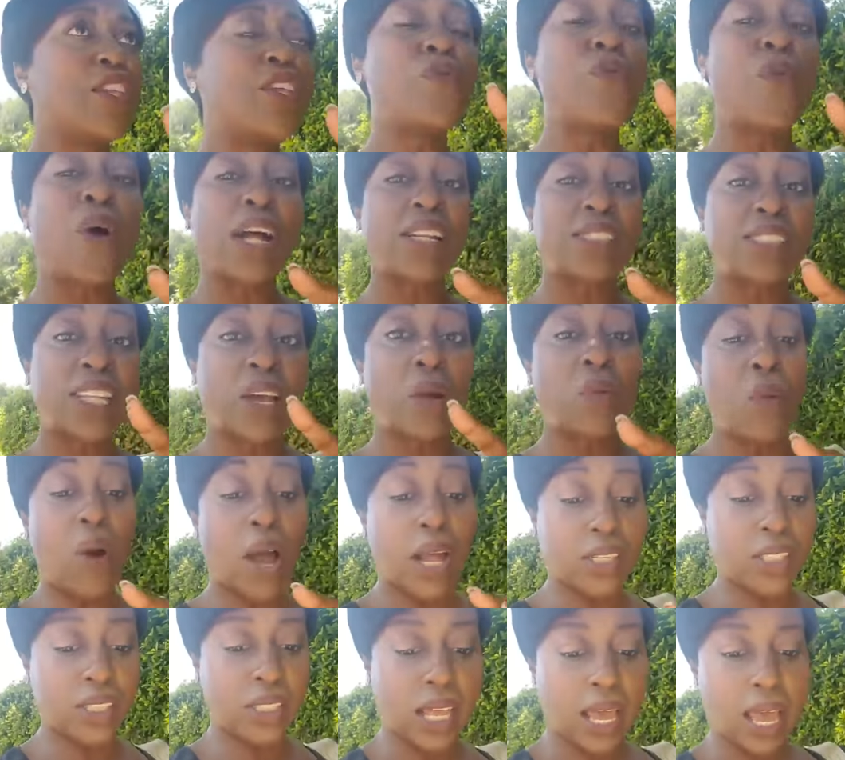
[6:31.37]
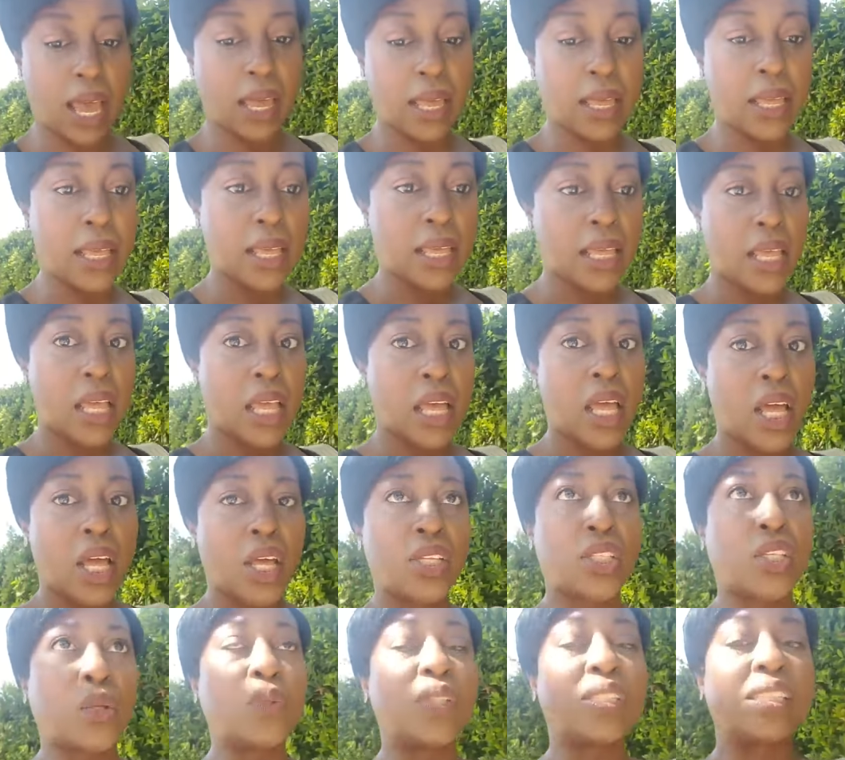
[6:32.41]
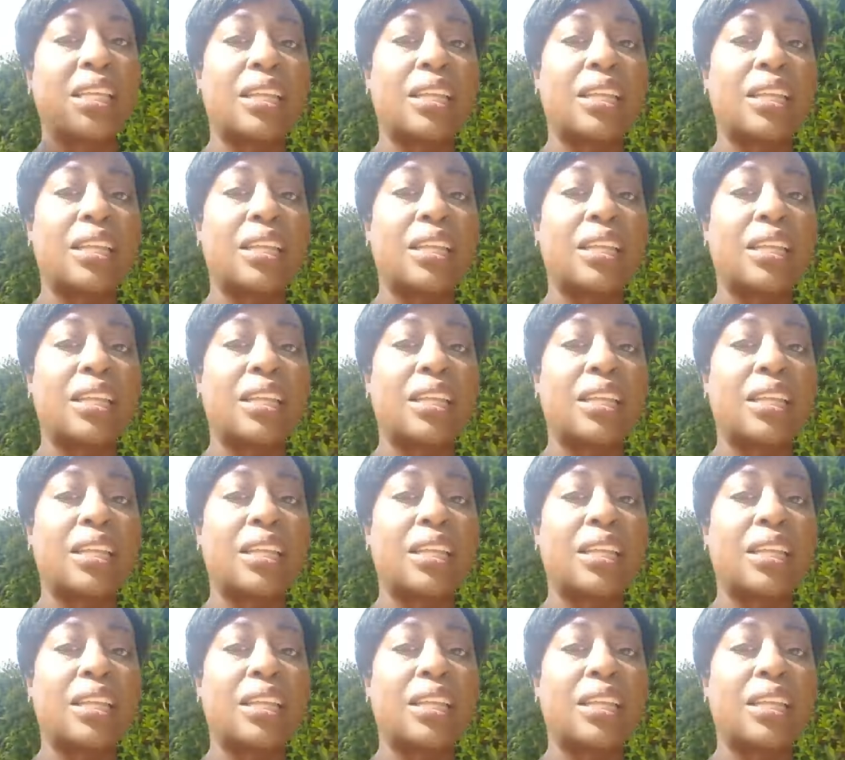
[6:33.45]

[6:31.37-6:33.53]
if you didn't watch that watch that so